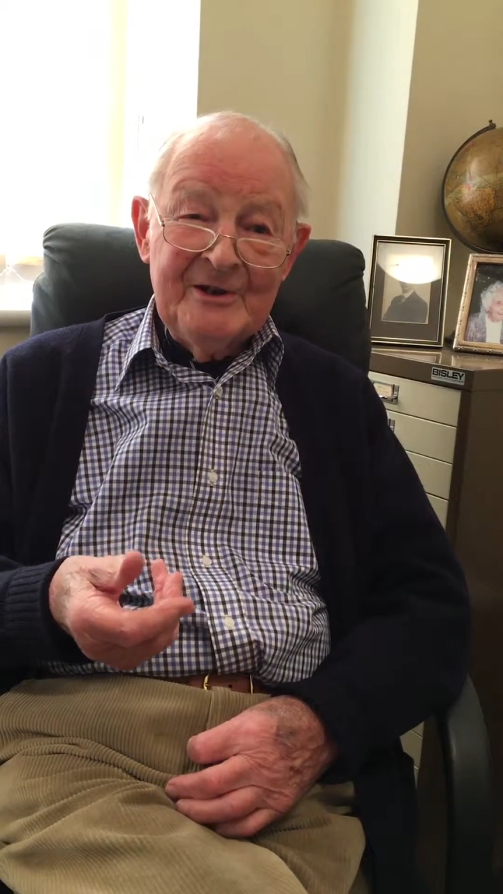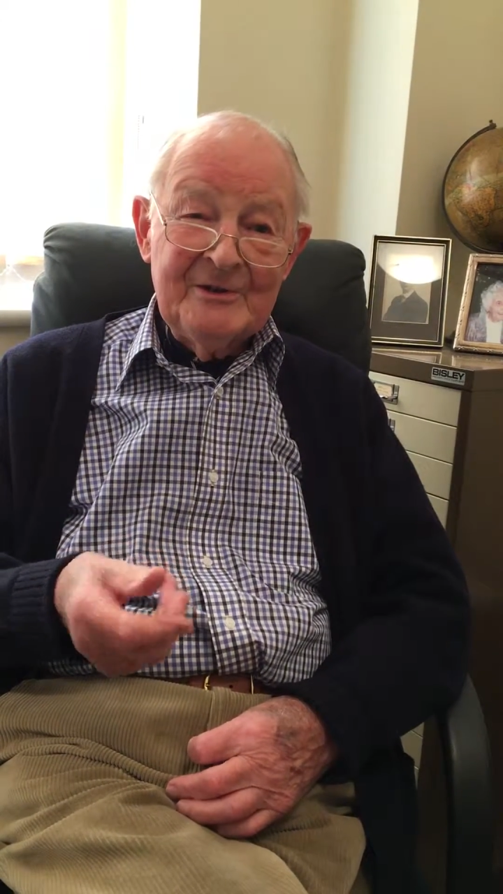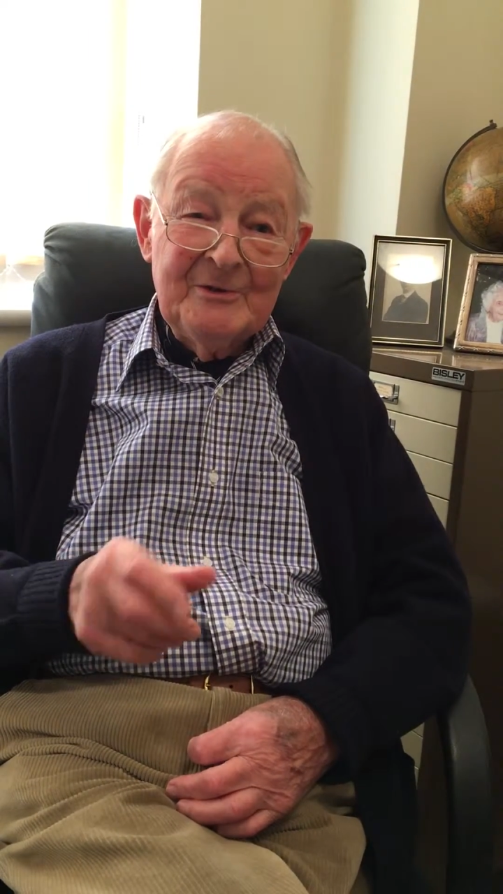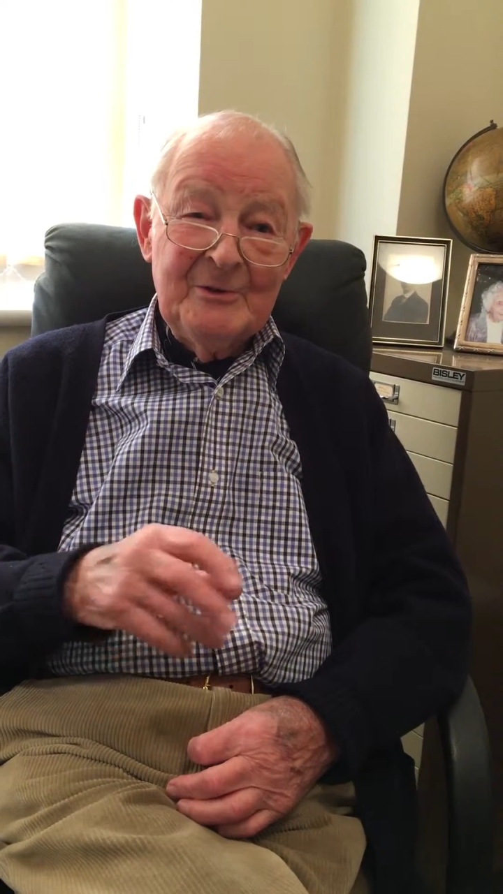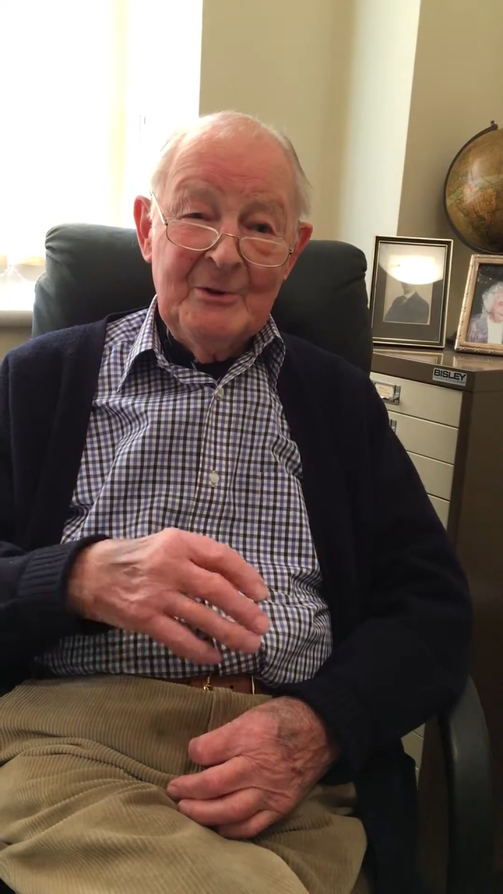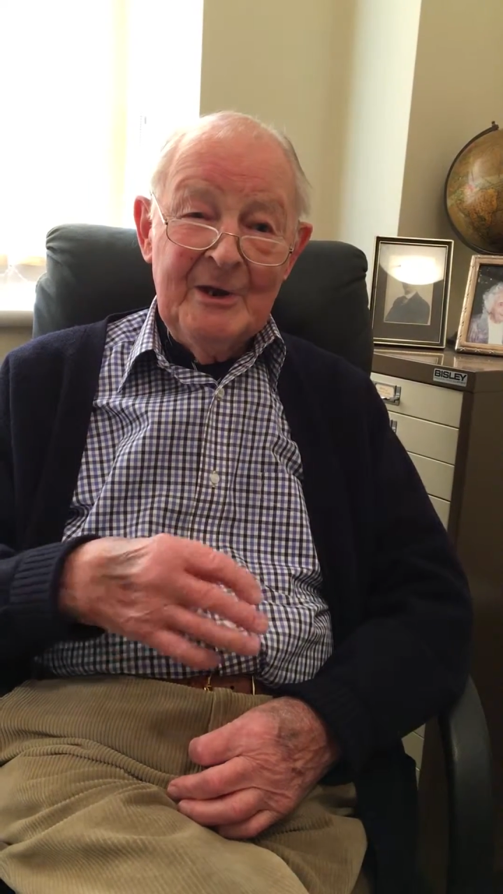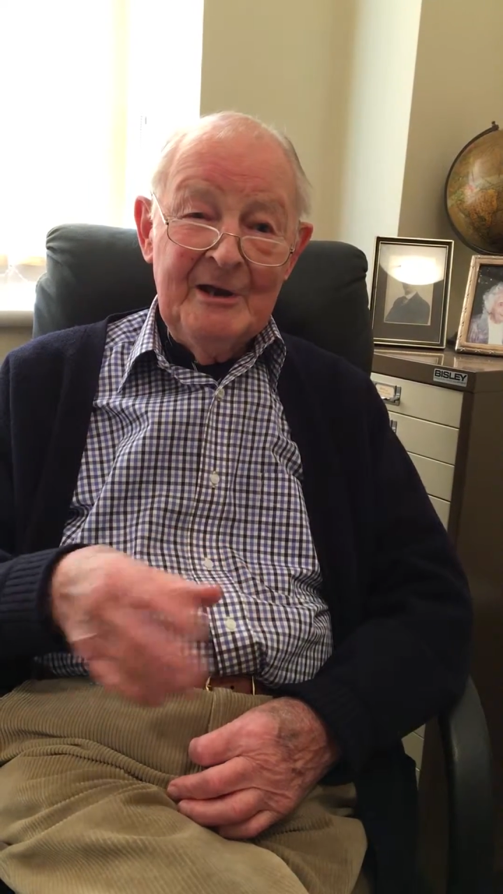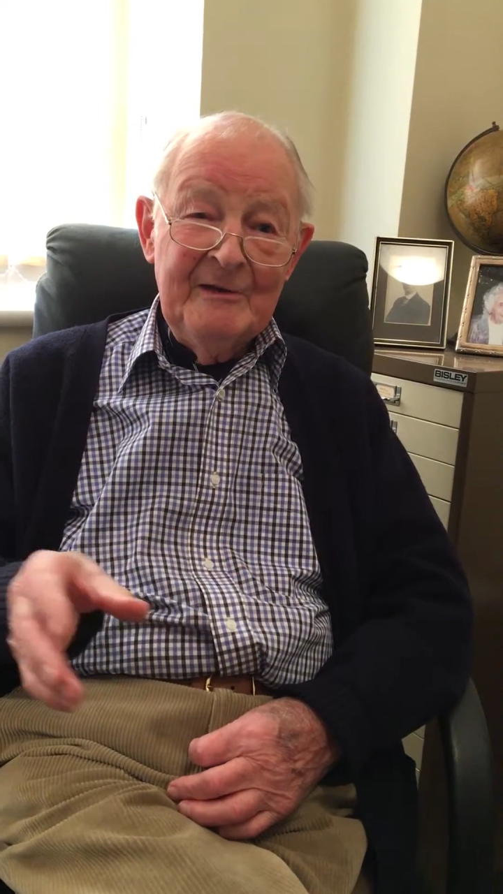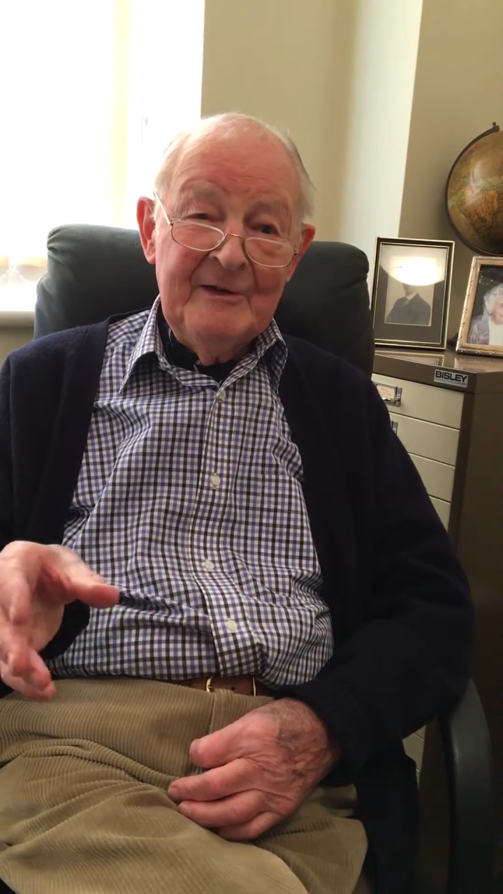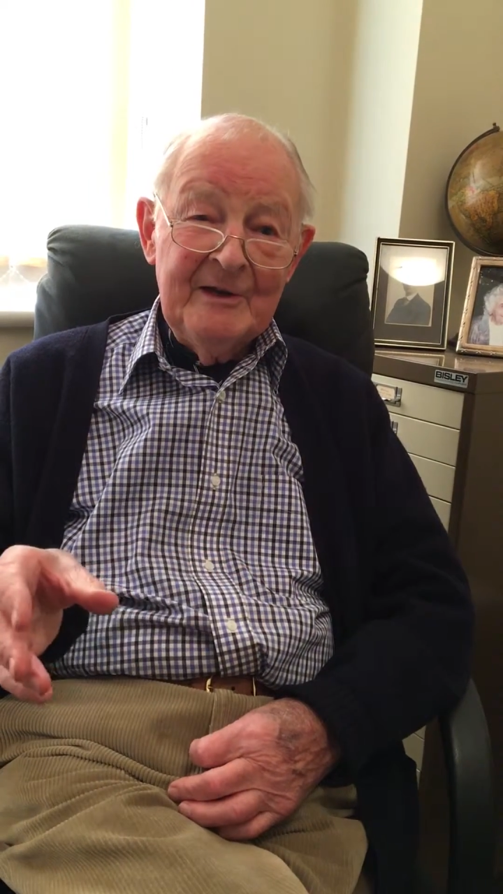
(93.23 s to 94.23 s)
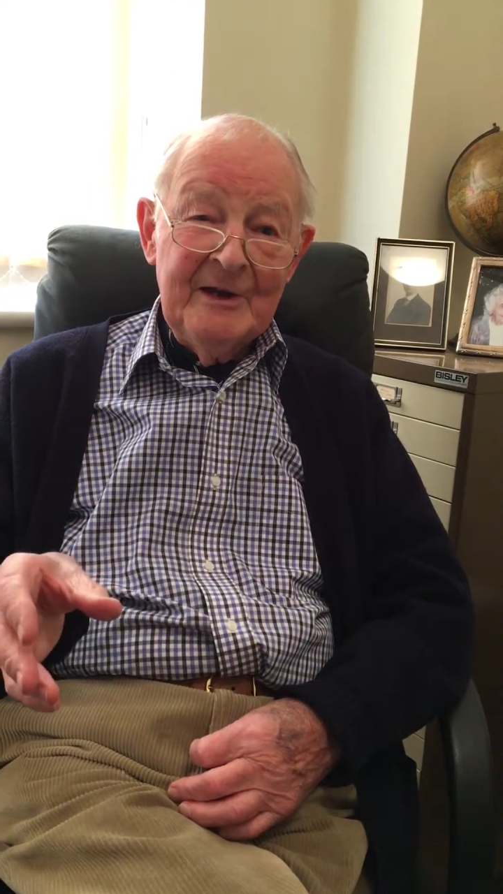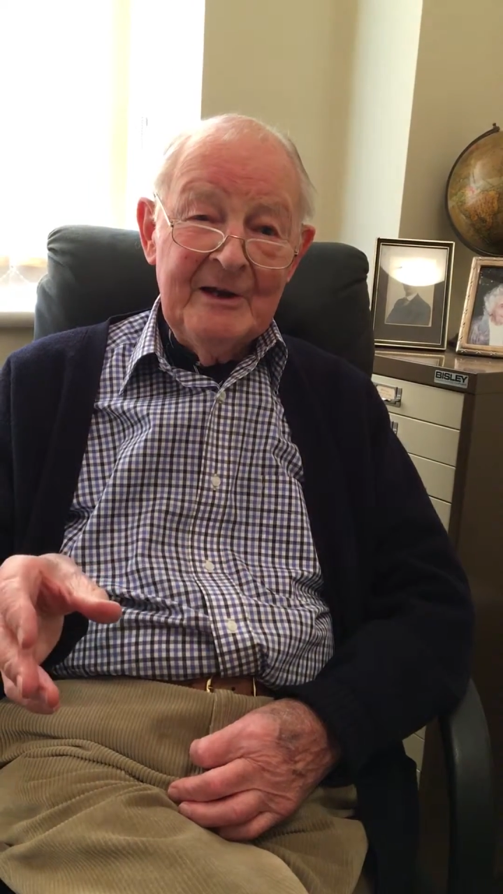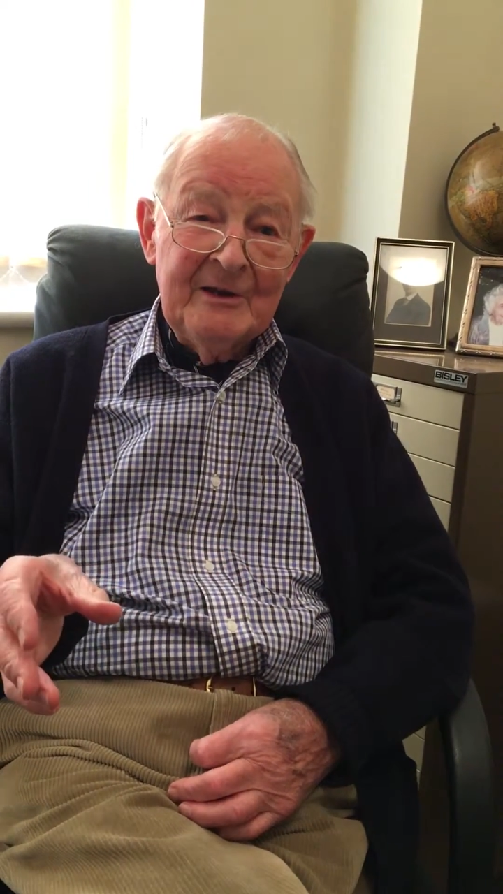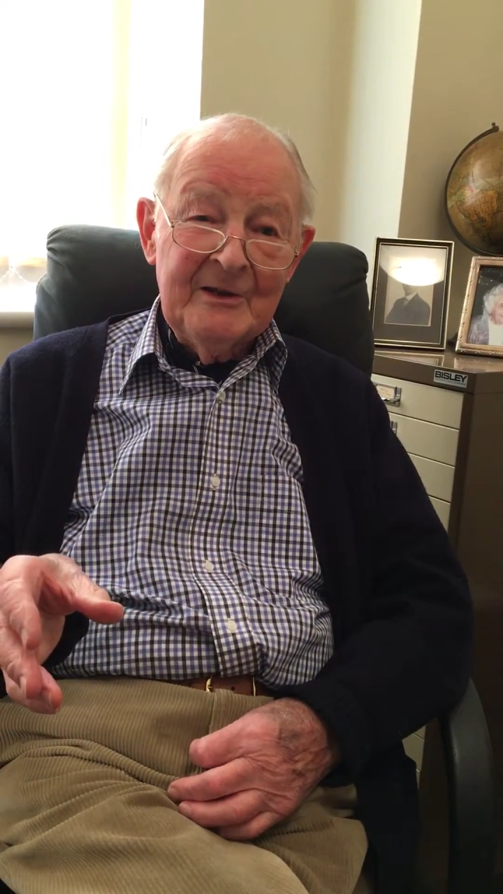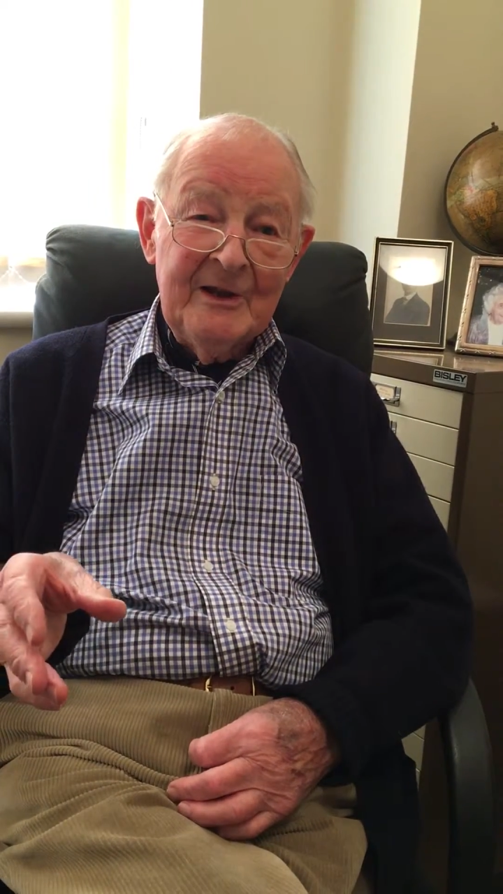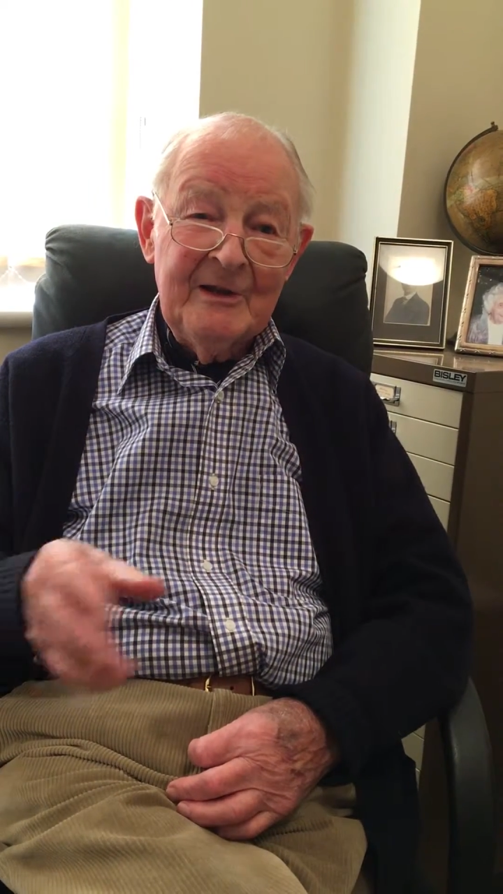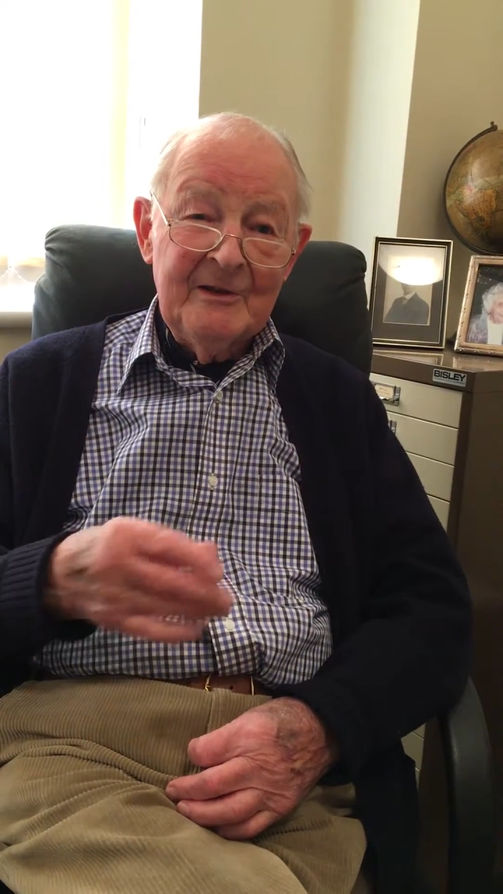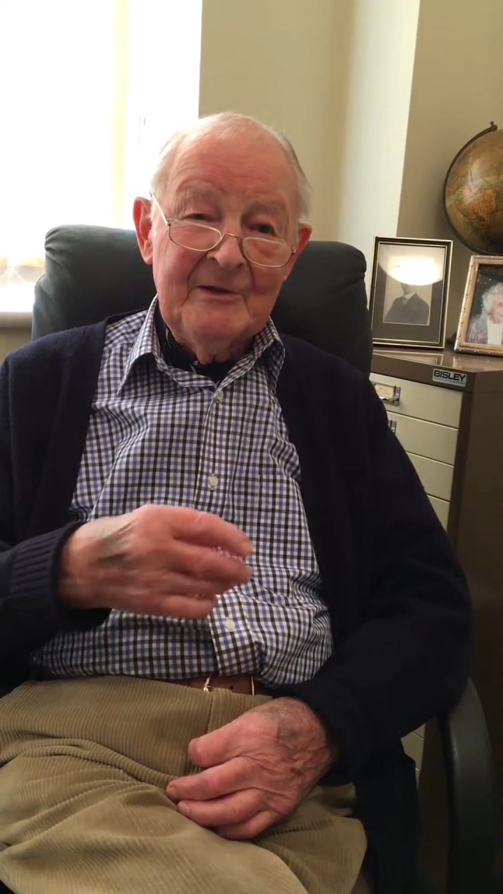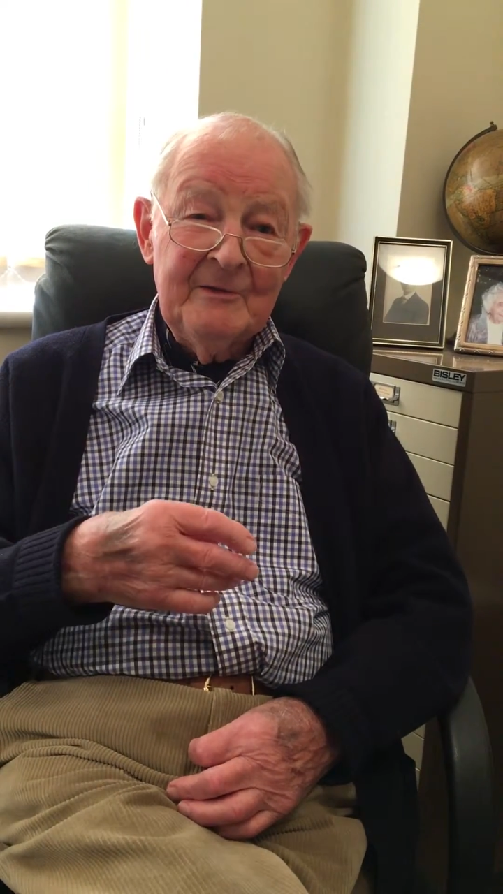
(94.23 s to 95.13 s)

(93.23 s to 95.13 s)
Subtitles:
to doing anything like that.